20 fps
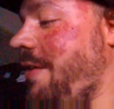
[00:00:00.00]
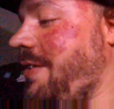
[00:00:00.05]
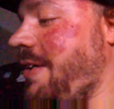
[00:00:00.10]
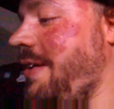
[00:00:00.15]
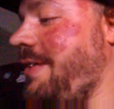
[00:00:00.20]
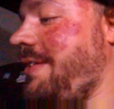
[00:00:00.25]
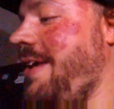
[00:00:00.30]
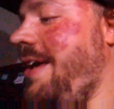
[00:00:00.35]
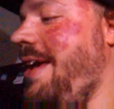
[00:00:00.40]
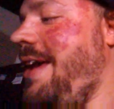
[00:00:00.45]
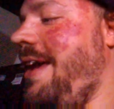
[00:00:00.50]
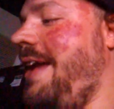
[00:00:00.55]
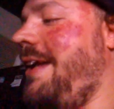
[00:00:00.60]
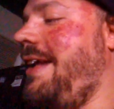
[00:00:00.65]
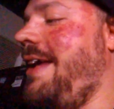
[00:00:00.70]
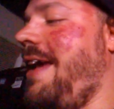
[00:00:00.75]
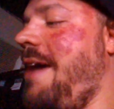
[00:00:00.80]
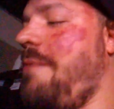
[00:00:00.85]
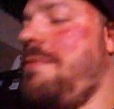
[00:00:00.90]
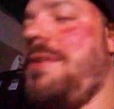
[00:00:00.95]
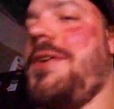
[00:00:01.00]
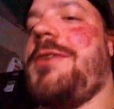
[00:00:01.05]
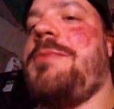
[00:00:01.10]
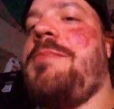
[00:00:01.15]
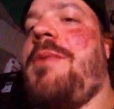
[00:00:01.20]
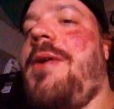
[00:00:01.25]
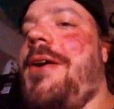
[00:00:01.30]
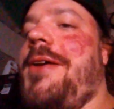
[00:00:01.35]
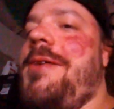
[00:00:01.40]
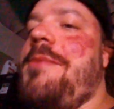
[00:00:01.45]
It says, and the
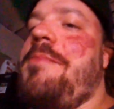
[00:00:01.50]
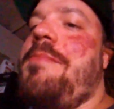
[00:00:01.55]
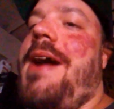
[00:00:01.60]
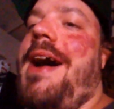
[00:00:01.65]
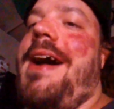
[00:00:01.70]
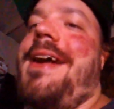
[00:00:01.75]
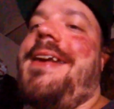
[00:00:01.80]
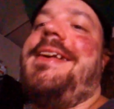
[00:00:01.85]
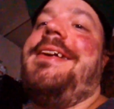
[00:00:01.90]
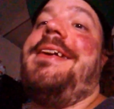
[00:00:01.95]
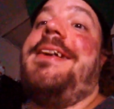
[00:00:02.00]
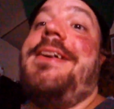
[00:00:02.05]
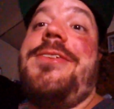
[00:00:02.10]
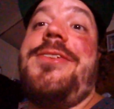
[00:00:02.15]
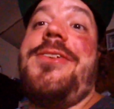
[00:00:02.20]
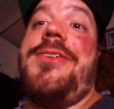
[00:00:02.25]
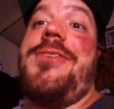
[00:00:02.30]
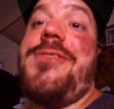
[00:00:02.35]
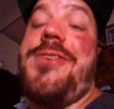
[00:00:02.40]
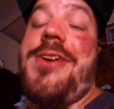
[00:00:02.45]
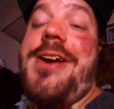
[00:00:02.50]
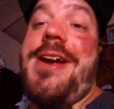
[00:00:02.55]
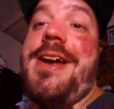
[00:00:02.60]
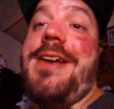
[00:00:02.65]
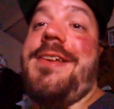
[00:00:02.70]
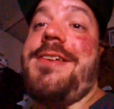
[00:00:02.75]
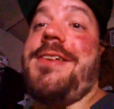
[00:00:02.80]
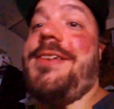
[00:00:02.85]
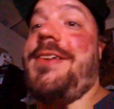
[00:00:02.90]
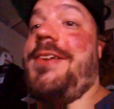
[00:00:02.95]
heaviest part of your body is your
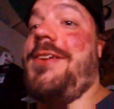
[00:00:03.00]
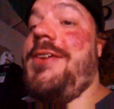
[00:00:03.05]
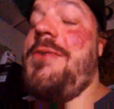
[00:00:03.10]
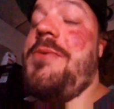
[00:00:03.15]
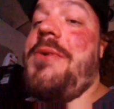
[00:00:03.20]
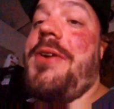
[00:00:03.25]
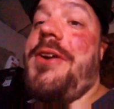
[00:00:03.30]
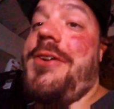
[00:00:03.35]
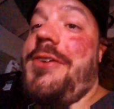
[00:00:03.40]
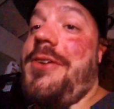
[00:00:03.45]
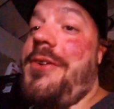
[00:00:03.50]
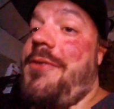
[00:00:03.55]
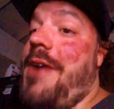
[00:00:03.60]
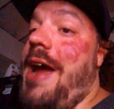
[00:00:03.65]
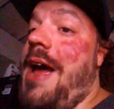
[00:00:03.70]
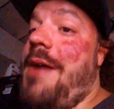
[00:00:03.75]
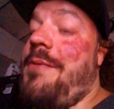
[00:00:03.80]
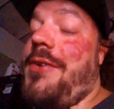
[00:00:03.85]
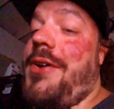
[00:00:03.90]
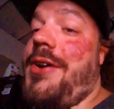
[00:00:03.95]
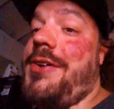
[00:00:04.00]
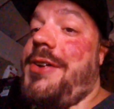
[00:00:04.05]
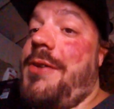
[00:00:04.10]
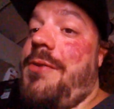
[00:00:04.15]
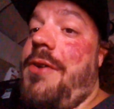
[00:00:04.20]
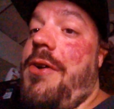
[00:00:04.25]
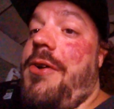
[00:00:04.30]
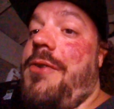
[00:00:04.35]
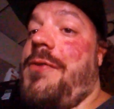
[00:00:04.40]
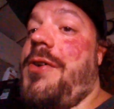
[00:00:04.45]
dreads. Because the dude wanted to do the rap verse.
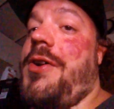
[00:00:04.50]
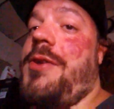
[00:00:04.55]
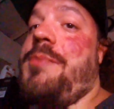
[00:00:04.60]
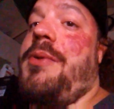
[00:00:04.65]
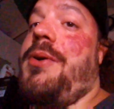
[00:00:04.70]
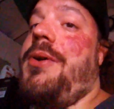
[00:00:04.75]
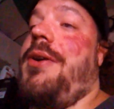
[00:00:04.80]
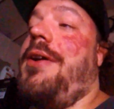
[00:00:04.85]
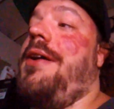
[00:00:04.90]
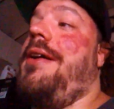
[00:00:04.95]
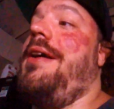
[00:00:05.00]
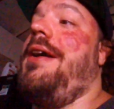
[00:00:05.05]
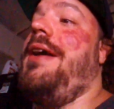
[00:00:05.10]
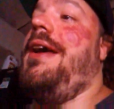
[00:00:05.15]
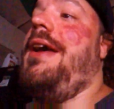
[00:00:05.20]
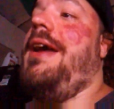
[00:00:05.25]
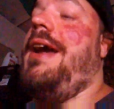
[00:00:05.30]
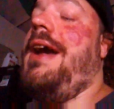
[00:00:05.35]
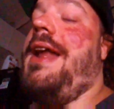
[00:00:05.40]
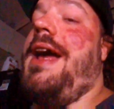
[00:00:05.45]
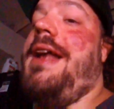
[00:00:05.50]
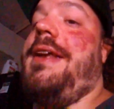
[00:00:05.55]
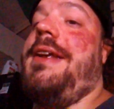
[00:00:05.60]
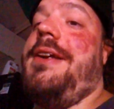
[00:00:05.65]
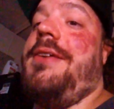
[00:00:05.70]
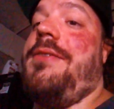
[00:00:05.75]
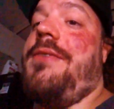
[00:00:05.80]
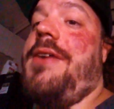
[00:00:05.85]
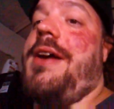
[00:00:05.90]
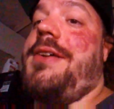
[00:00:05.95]
He wrote the first part, and I
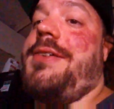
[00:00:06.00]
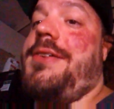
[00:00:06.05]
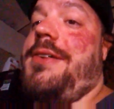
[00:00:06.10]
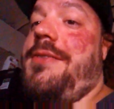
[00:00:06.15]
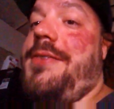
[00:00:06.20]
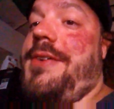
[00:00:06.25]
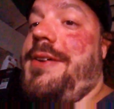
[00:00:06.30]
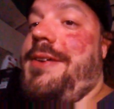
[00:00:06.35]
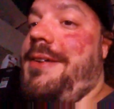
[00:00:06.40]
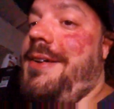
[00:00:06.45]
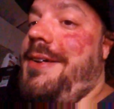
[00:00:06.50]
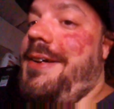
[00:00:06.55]
did the rest of it.